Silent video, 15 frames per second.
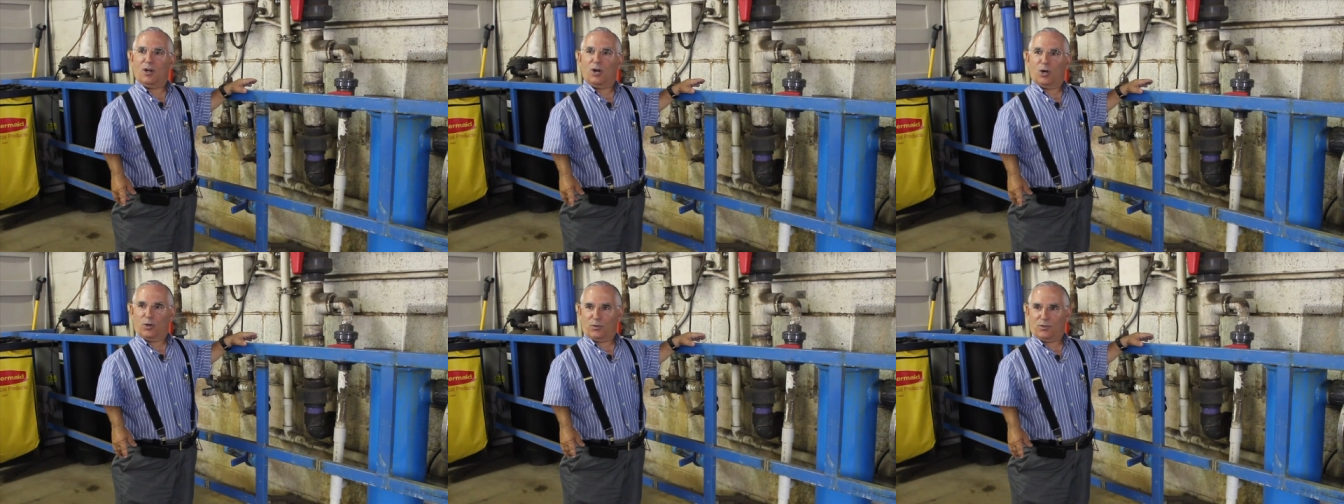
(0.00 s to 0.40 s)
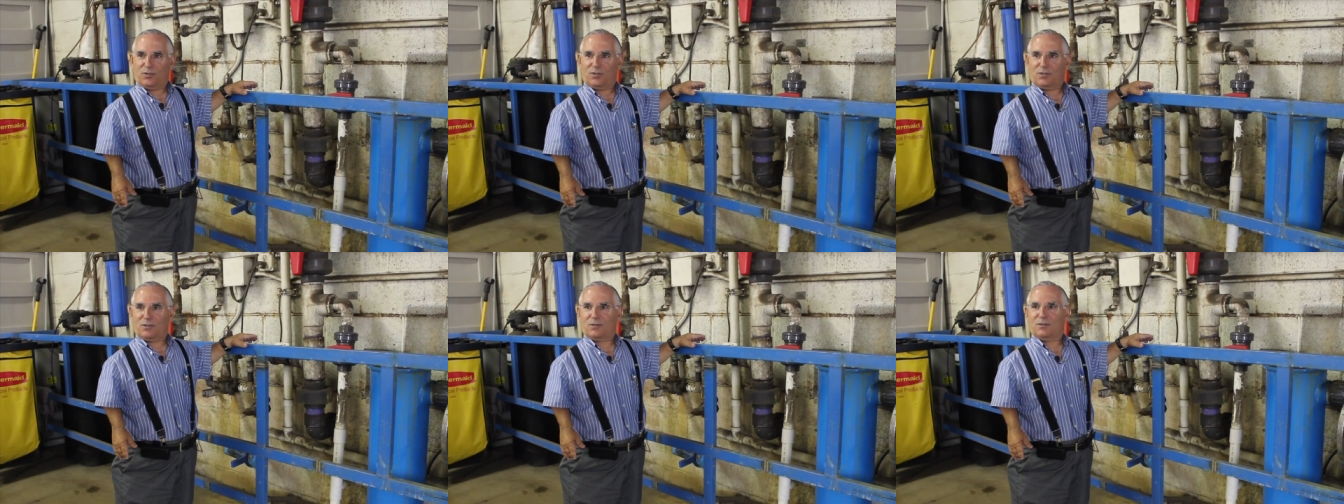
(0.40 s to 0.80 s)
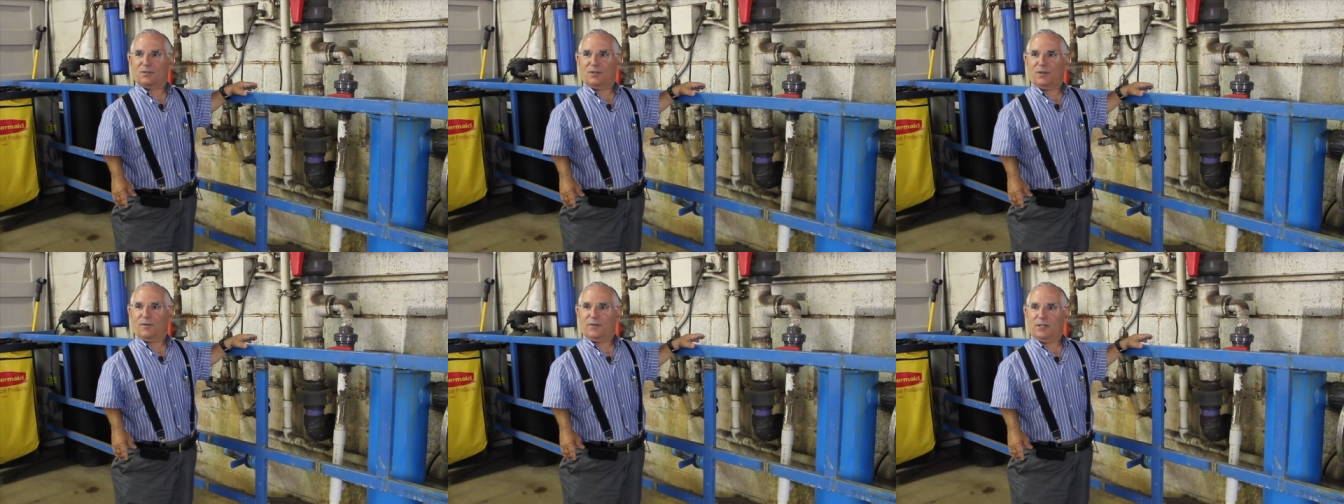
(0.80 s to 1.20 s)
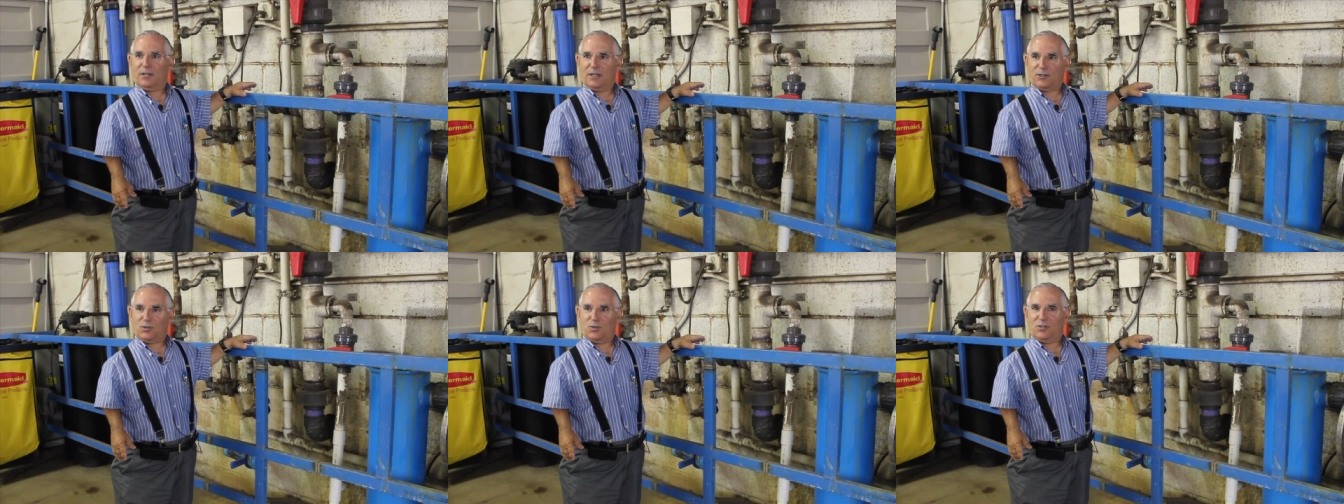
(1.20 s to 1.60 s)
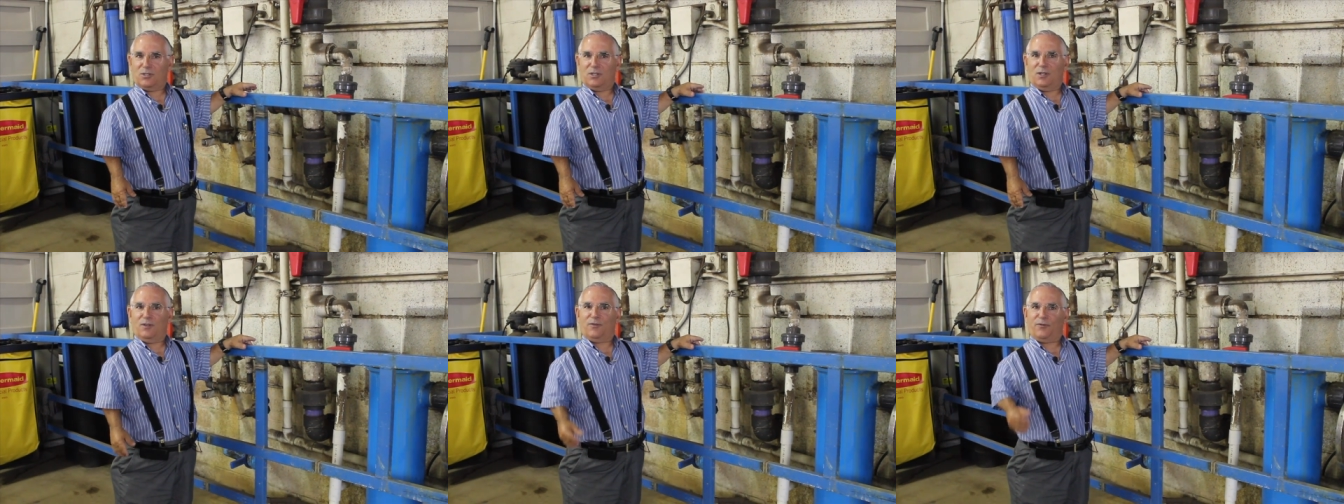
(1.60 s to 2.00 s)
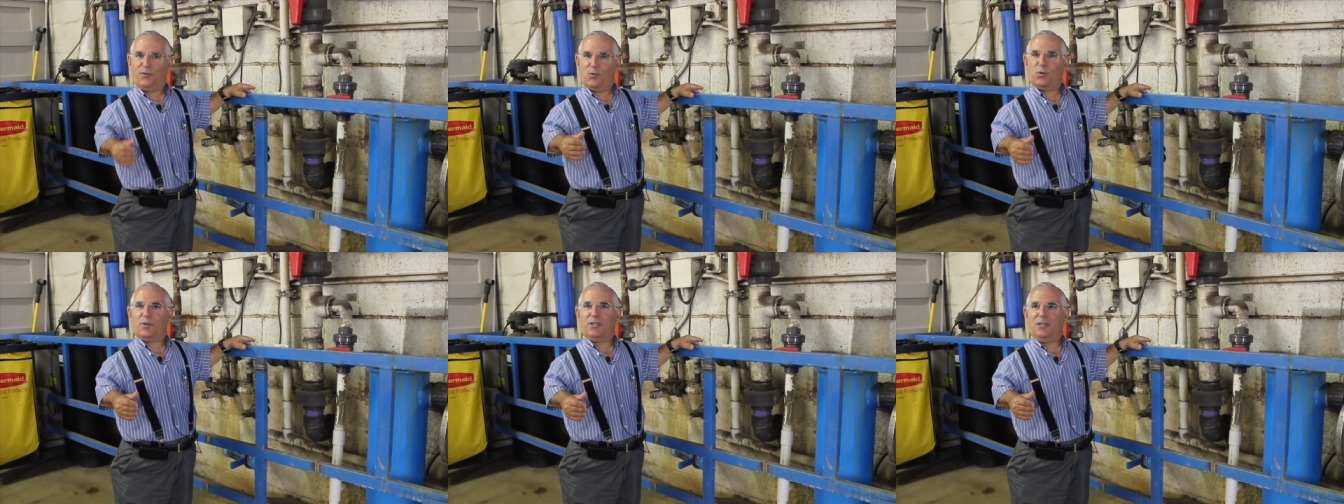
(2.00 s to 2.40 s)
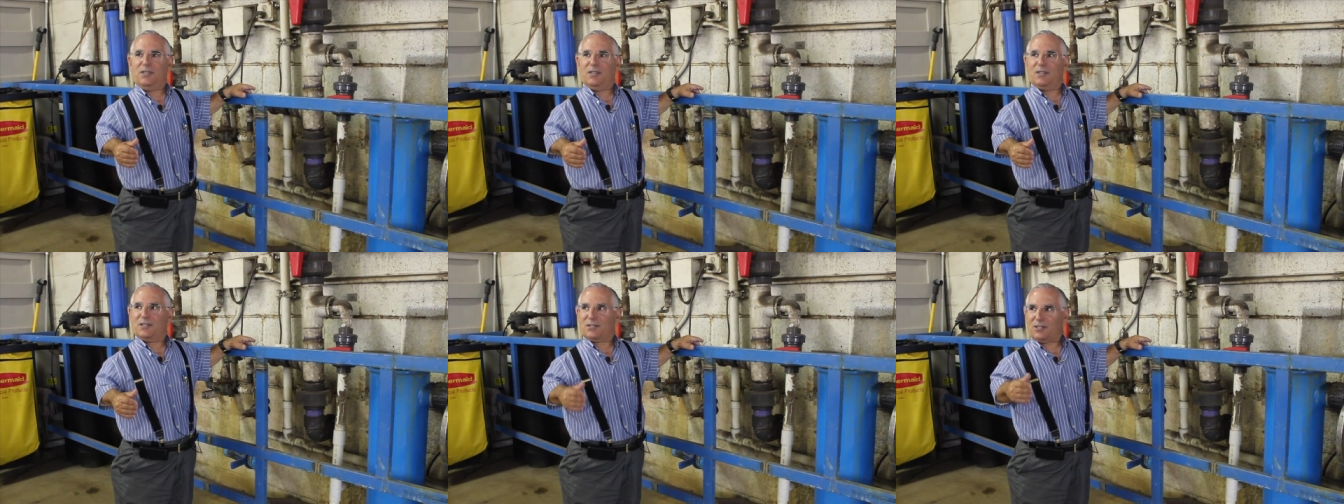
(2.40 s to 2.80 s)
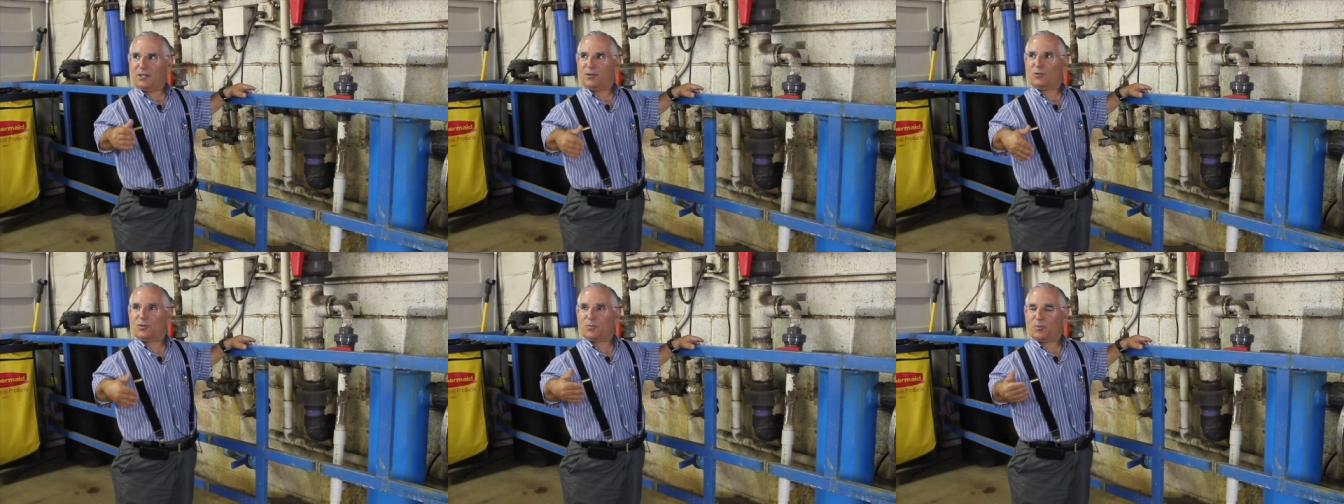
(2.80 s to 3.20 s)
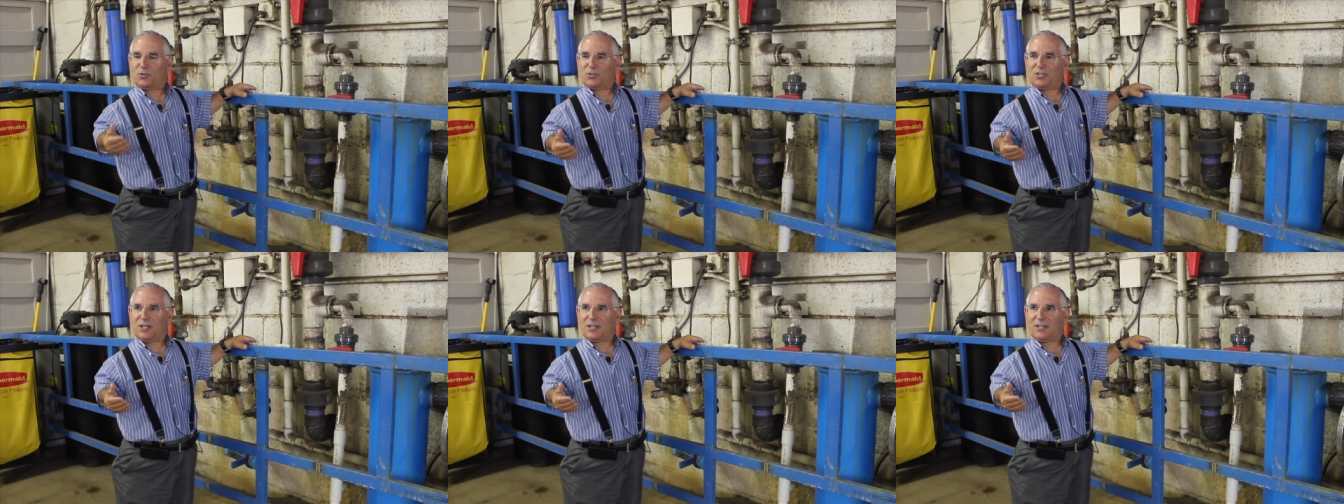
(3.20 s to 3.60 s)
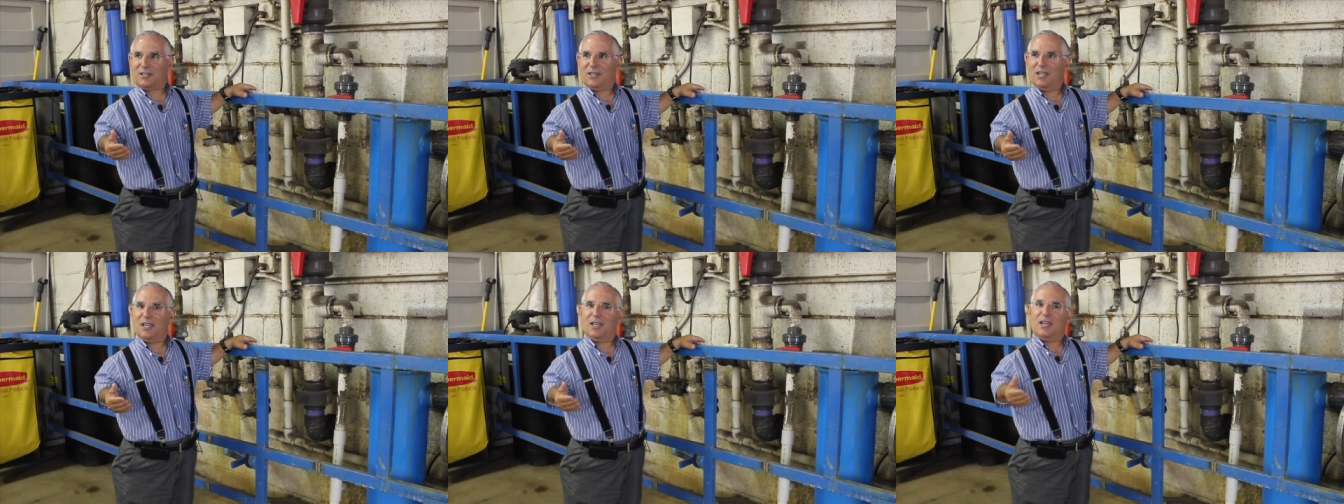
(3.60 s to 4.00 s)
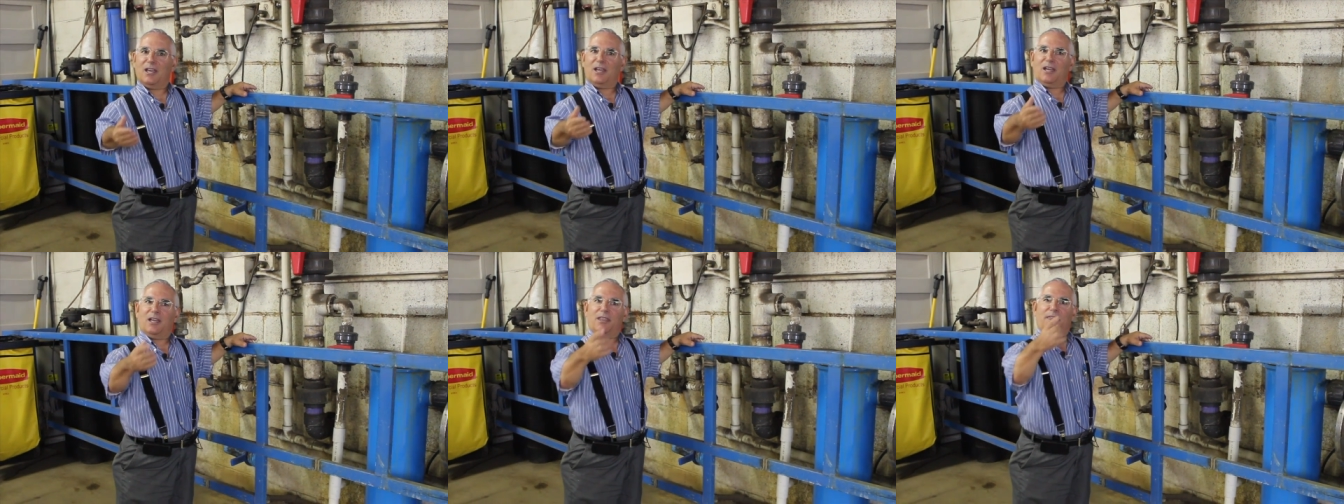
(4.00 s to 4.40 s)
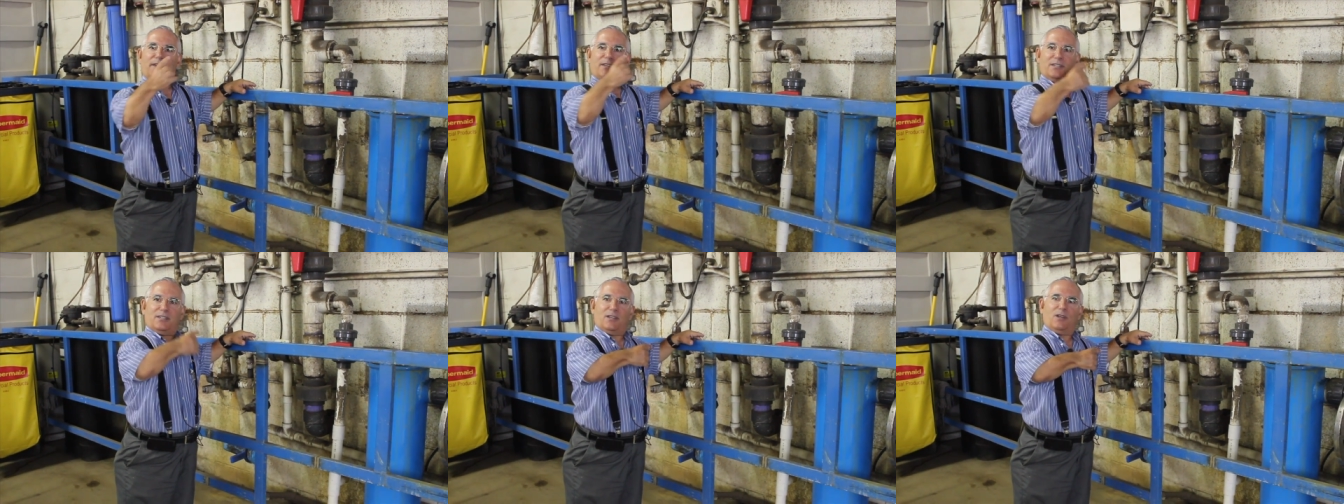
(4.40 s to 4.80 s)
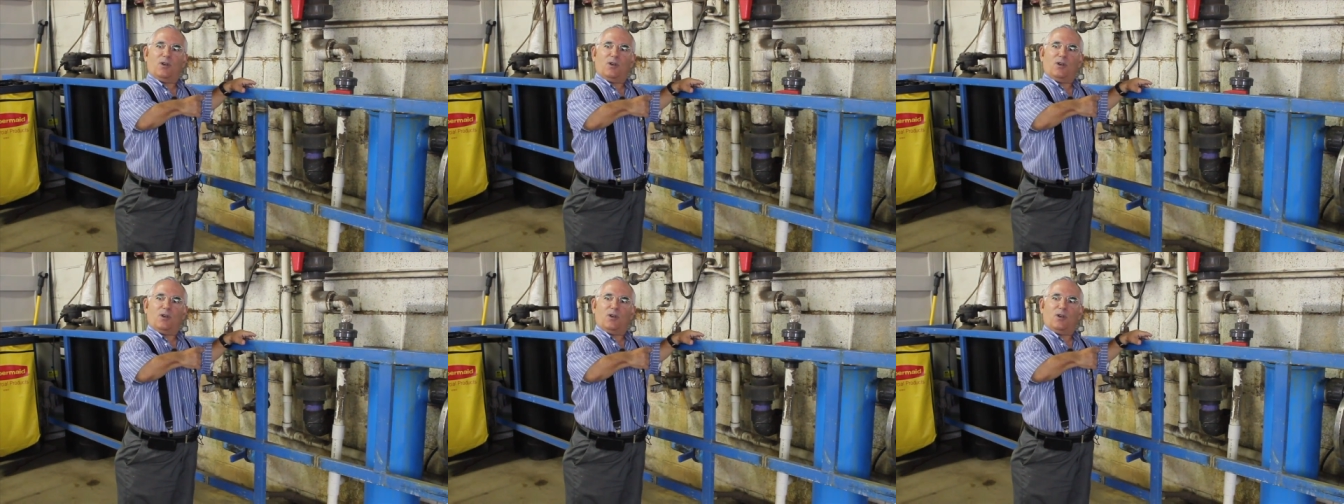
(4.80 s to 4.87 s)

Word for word: hertz of the electricity to 40 cycles per second, this